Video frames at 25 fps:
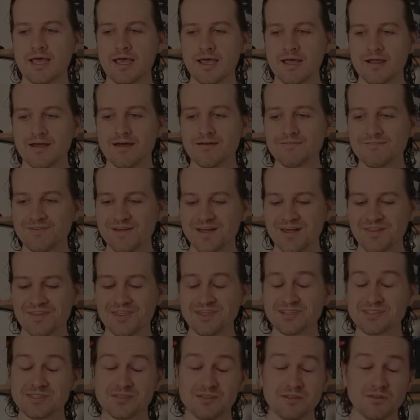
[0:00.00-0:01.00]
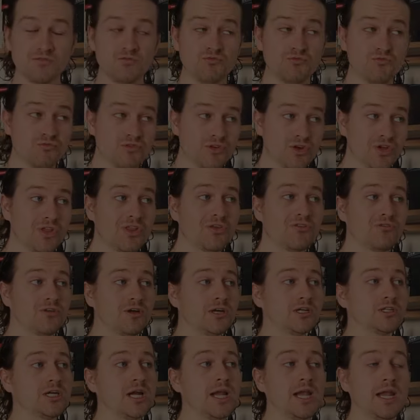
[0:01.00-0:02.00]
And I found this really
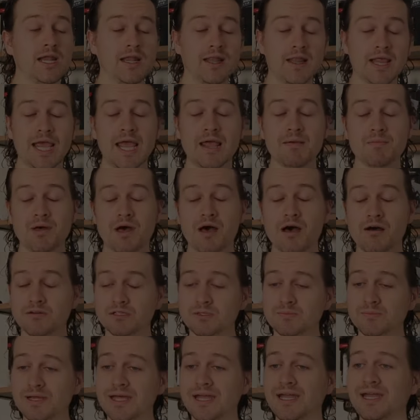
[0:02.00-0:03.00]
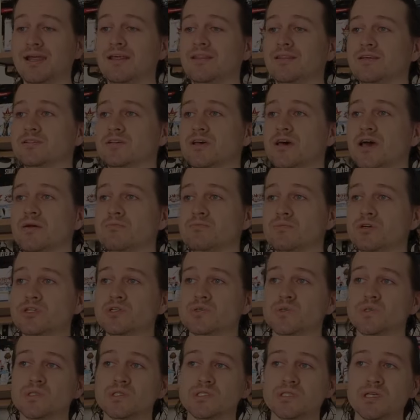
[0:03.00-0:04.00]
frustrating in the game that I was playing at the time,
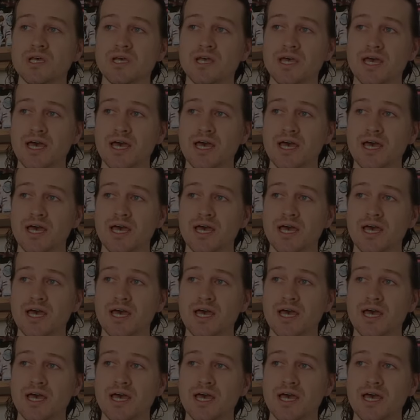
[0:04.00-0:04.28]
which was